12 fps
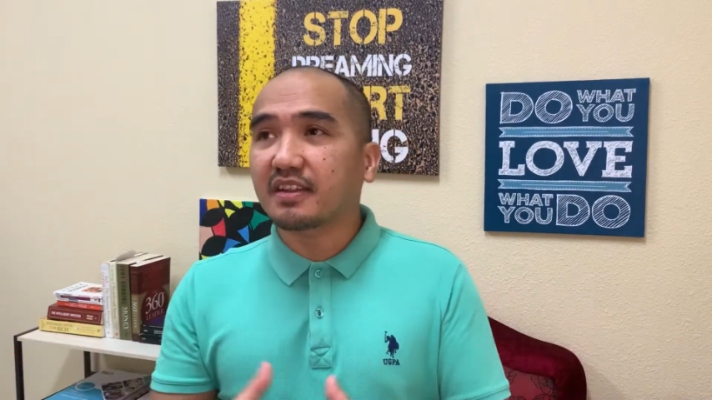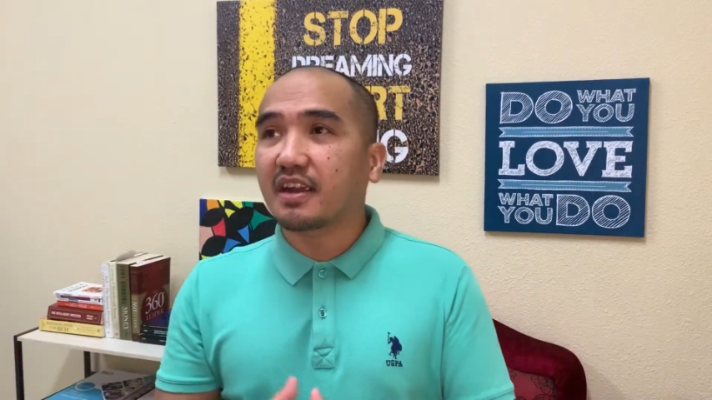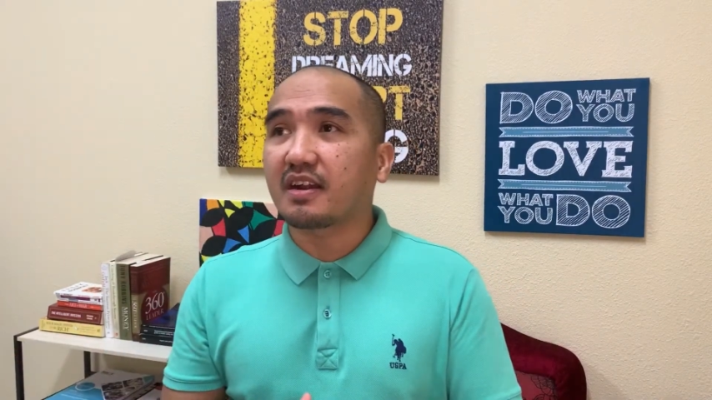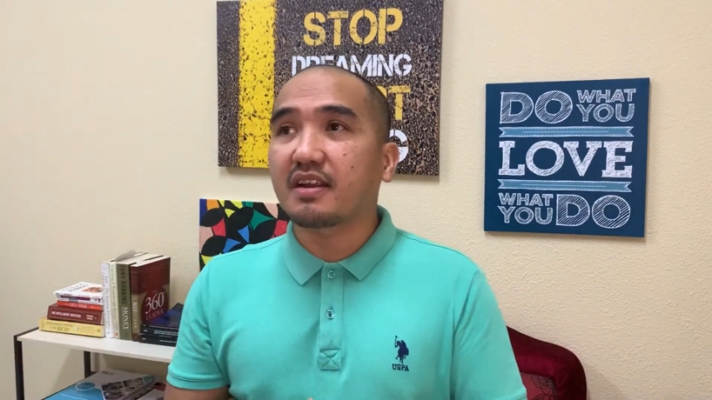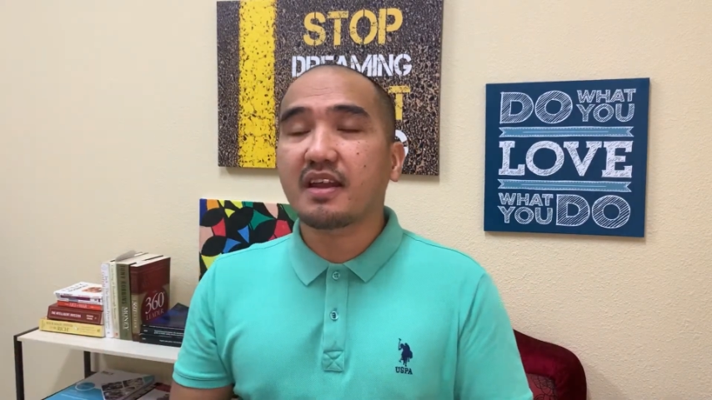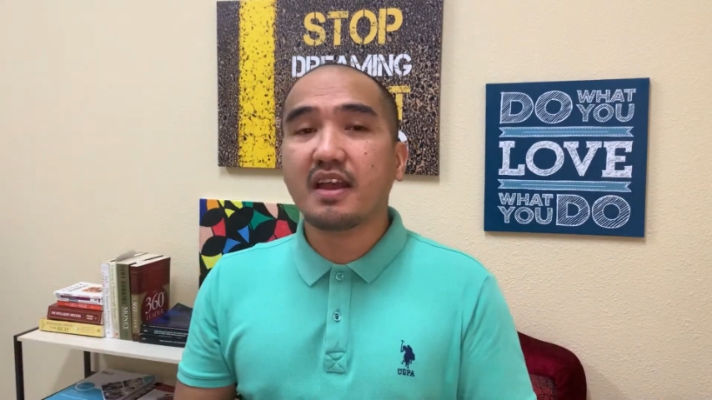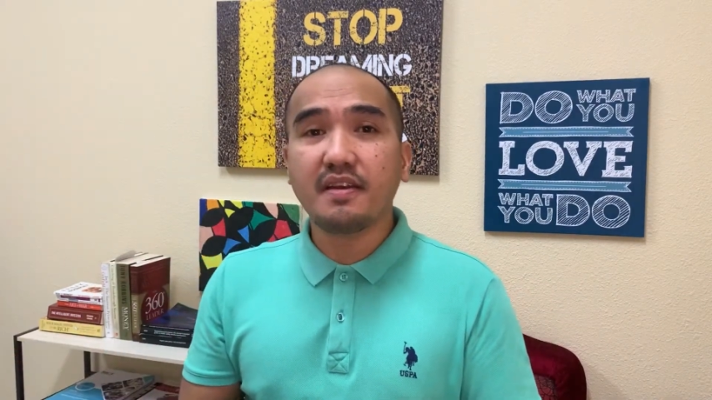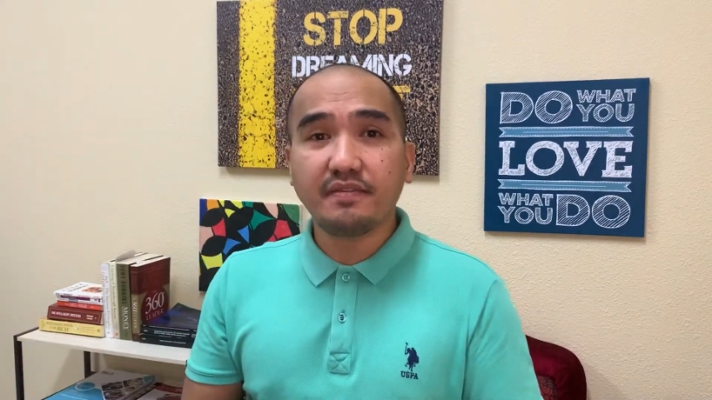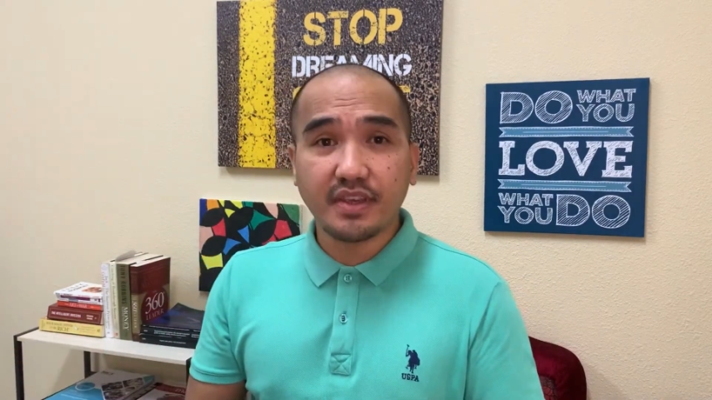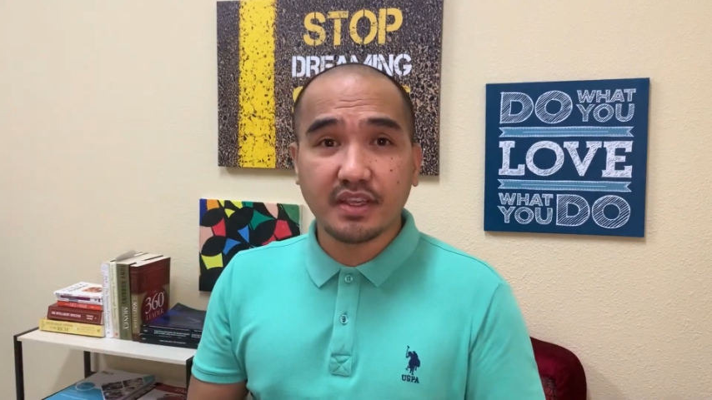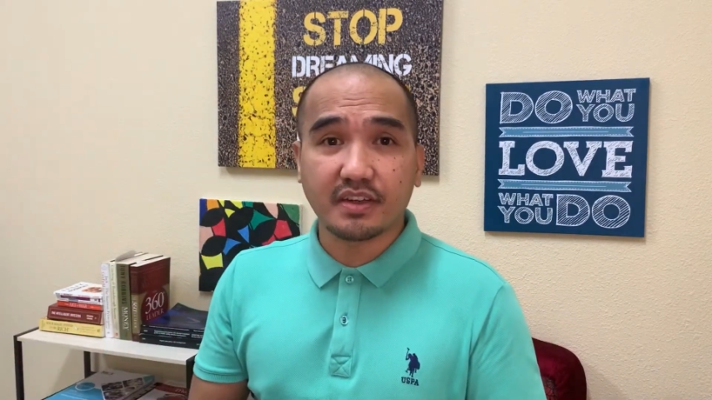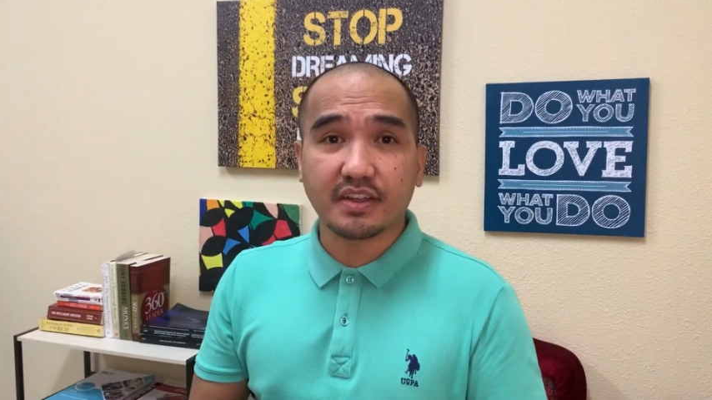are
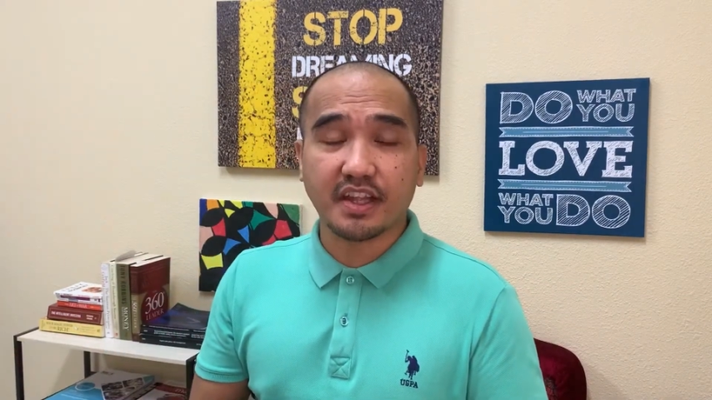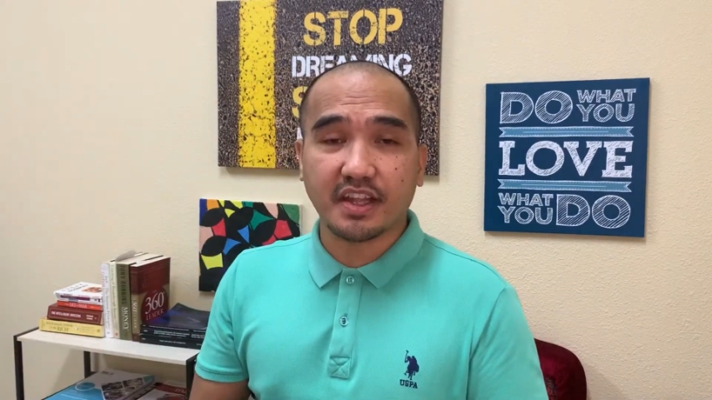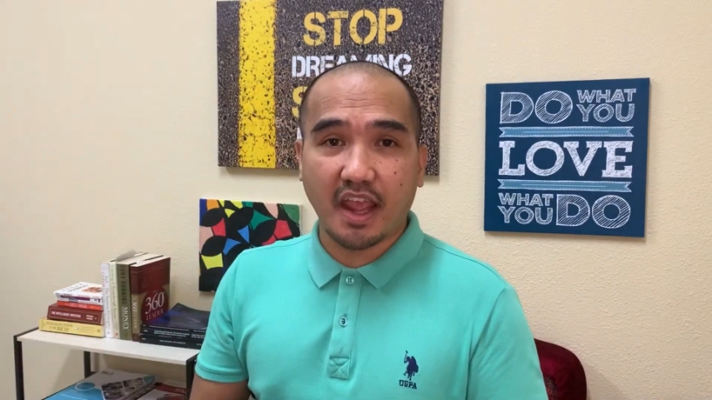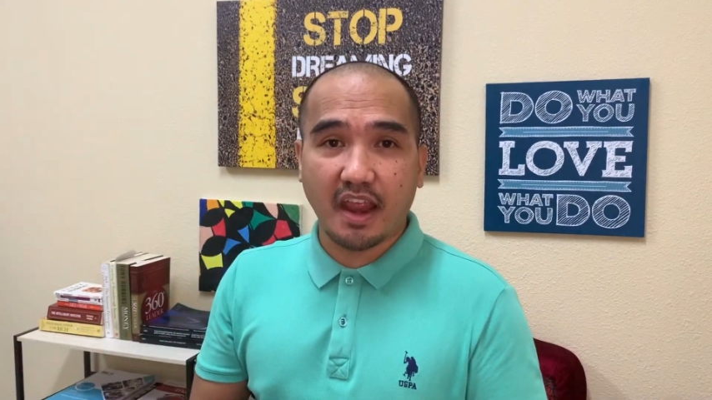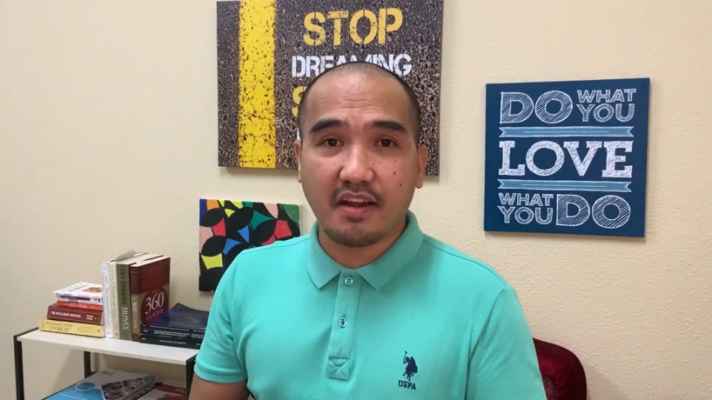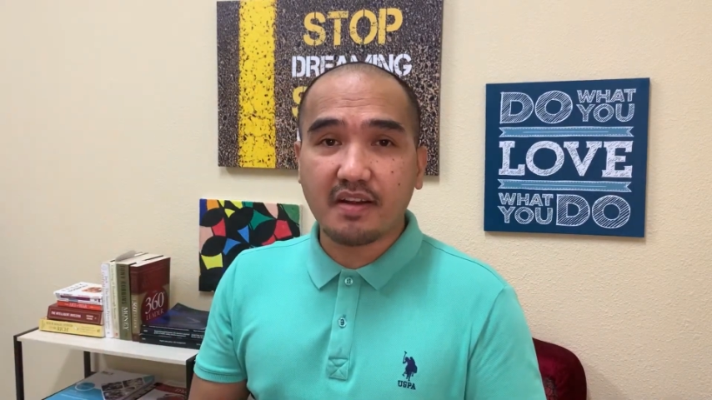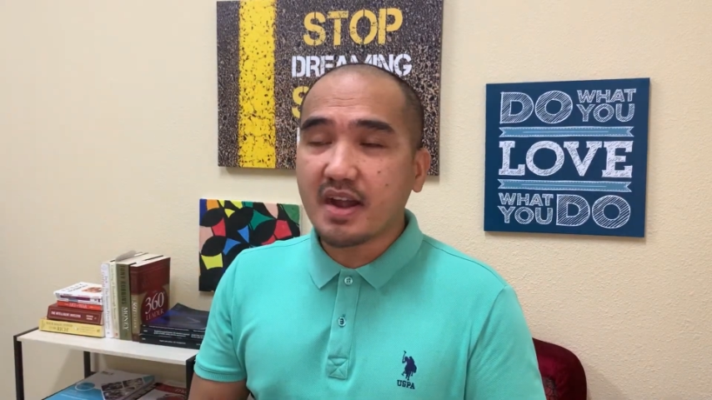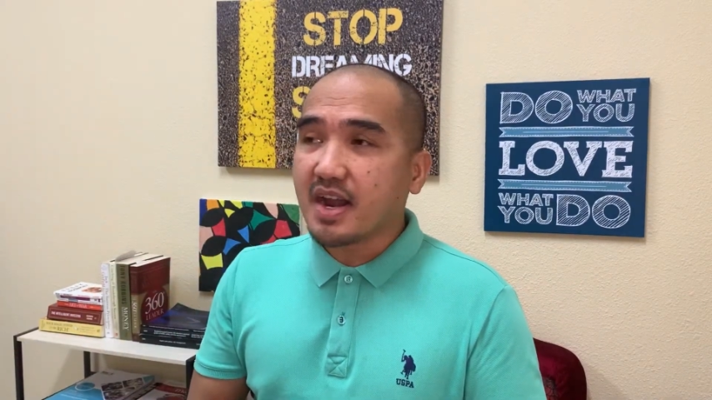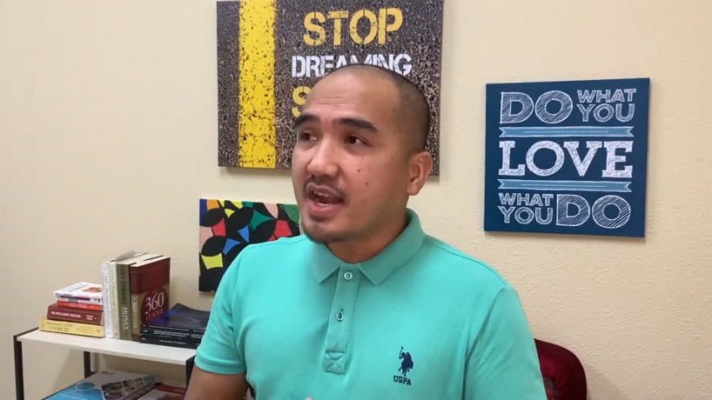heavier than air.